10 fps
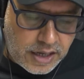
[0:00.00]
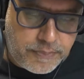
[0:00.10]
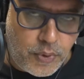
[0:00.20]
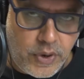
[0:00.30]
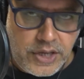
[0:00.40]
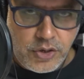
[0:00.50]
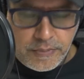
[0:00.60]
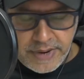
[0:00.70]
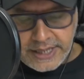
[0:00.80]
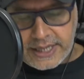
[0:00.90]
point you're
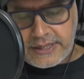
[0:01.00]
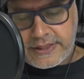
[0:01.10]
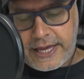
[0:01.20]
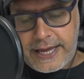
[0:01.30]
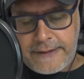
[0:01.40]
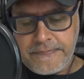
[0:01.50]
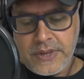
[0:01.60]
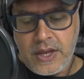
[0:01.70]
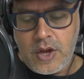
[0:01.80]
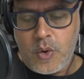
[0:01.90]
making there,
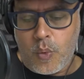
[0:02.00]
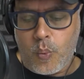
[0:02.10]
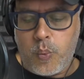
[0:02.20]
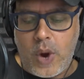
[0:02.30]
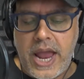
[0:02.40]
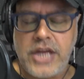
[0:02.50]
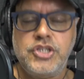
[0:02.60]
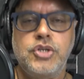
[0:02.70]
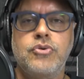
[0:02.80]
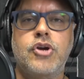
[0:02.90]
where do
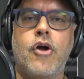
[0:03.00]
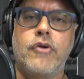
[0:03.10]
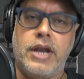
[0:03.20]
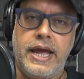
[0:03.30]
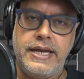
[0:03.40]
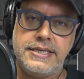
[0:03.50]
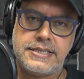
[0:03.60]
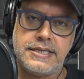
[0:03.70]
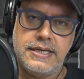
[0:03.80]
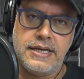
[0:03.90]
you
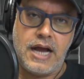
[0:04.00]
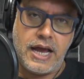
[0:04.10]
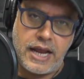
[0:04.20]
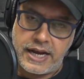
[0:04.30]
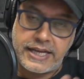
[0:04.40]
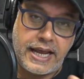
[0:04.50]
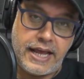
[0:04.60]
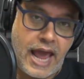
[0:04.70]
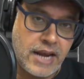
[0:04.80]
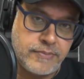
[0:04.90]
correlate? And I get
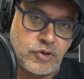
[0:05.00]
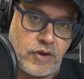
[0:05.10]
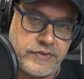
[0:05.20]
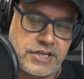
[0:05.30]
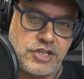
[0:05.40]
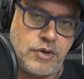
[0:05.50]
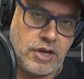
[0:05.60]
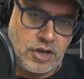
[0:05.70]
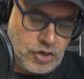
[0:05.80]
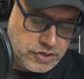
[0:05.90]
it, animal
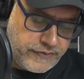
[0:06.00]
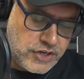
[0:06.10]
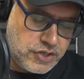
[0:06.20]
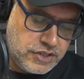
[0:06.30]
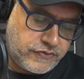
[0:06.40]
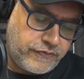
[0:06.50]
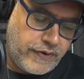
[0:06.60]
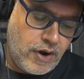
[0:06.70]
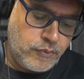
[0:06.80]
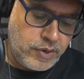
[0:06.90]
conservation is
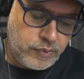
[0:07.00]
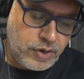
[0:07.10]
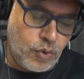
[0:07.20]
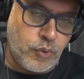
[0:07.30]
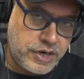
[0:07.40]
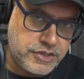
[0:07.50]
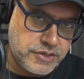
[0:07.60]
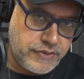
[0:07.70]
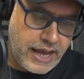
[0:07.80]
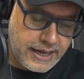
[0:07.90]
fine. We all want to
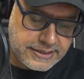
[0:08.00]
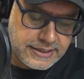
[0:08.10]
do that.